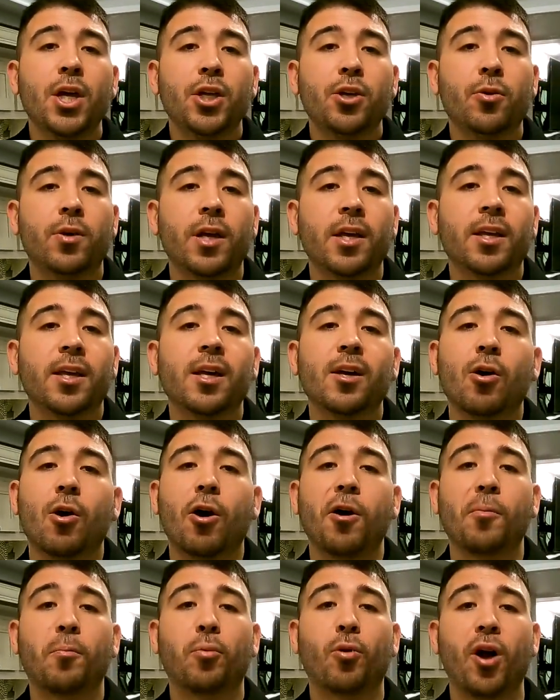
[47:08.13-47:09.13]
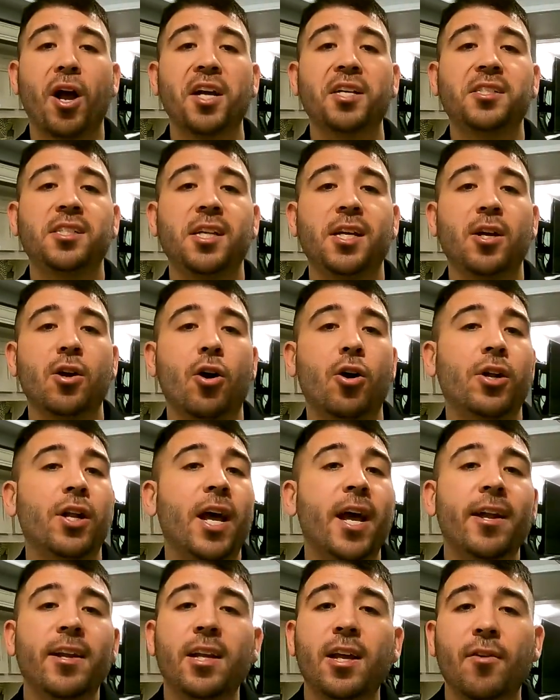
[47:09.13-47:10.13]
You can get our pricing on
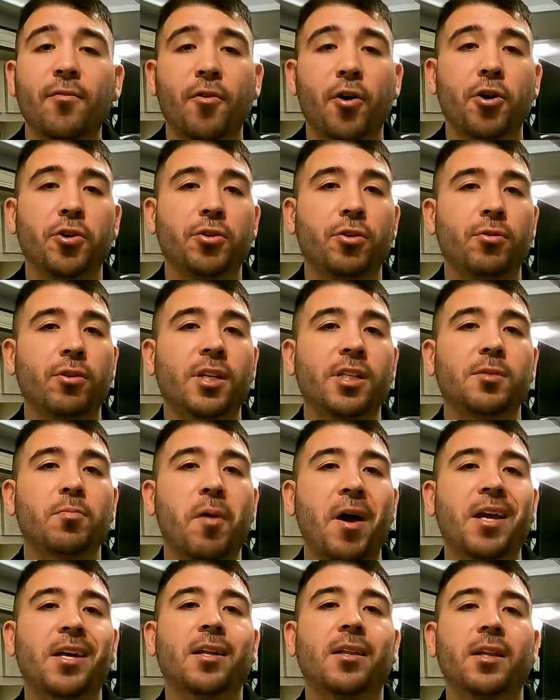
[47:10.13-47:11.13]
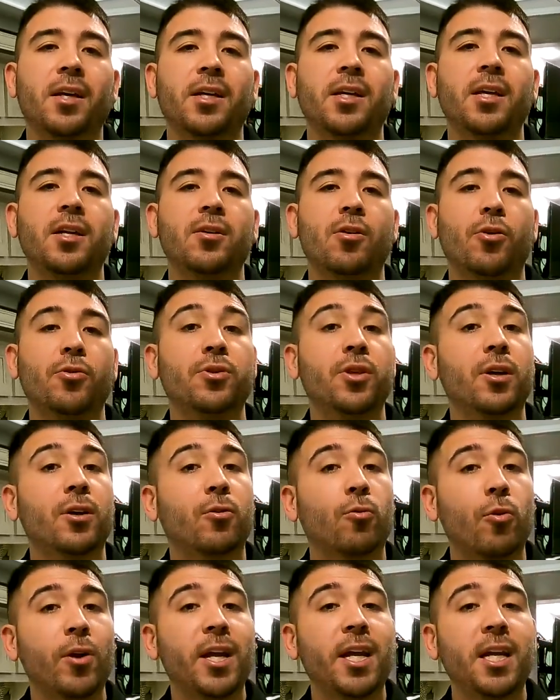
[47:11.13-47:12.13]
any of our units by clicking on the
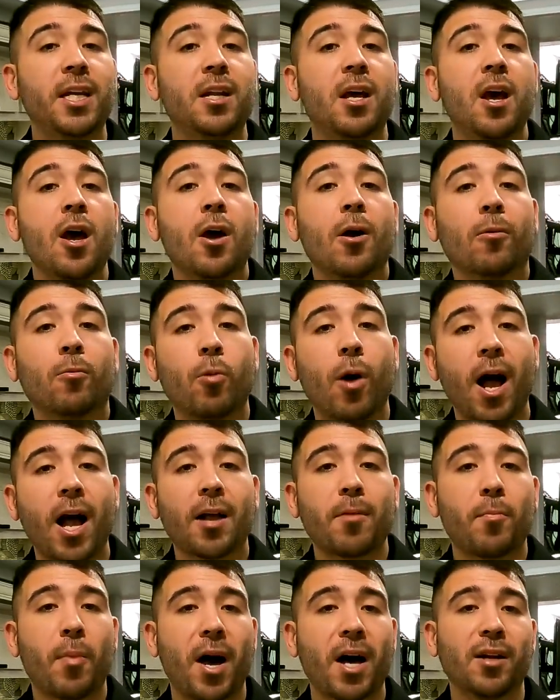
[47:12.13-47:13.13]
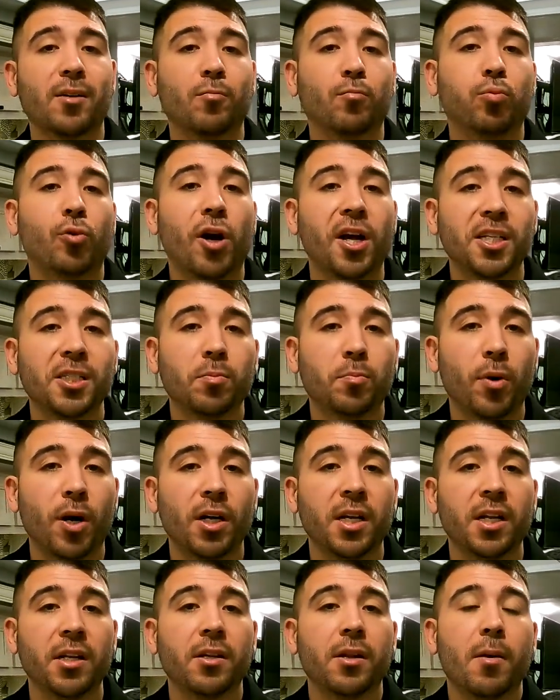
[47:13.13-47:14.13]
green rock bottom price
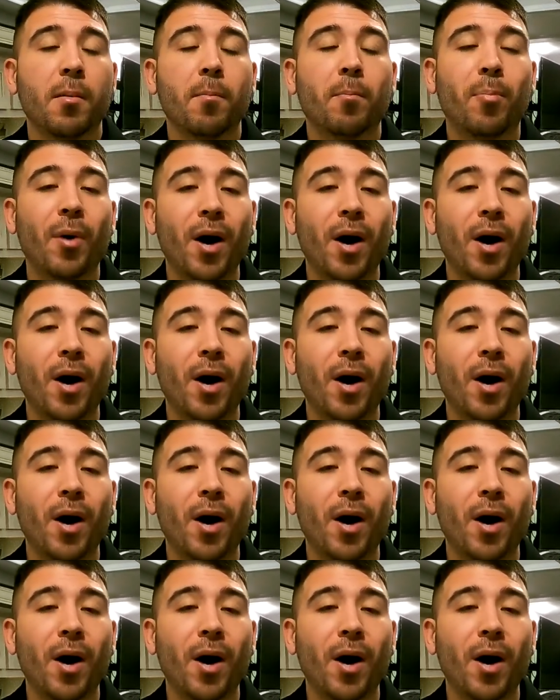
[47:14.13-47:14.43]
button